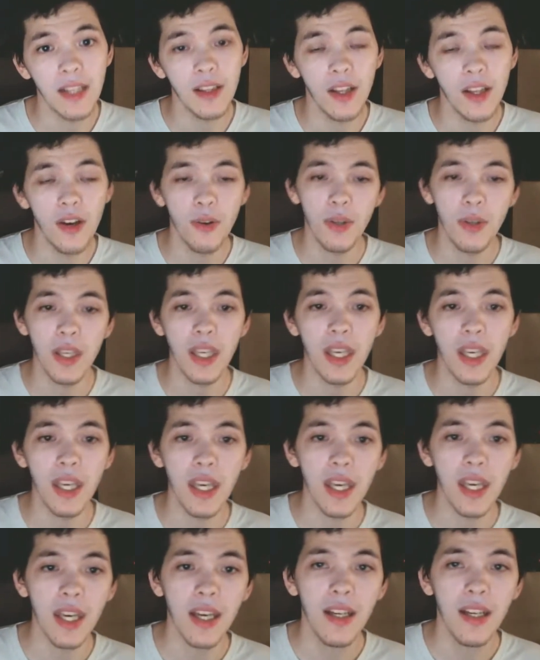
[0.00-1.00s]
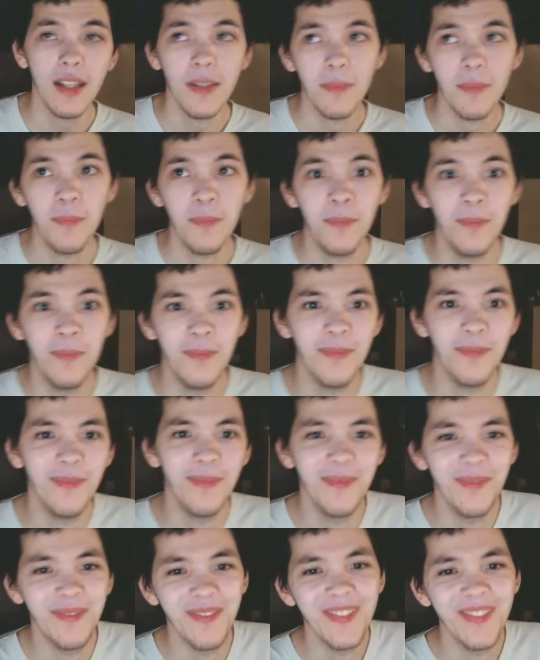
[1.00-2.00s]
low-key,
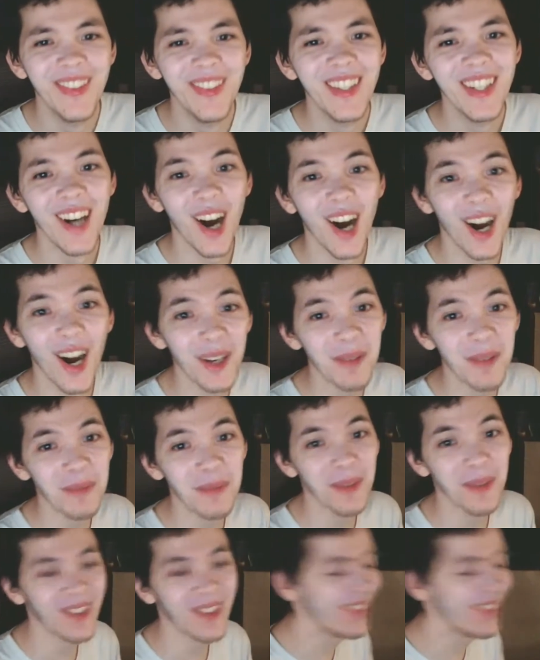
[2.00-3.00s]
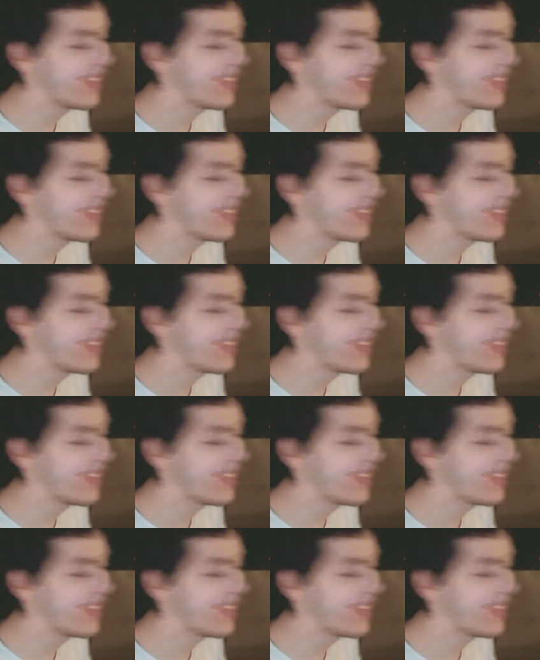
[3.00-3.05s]
heartbroken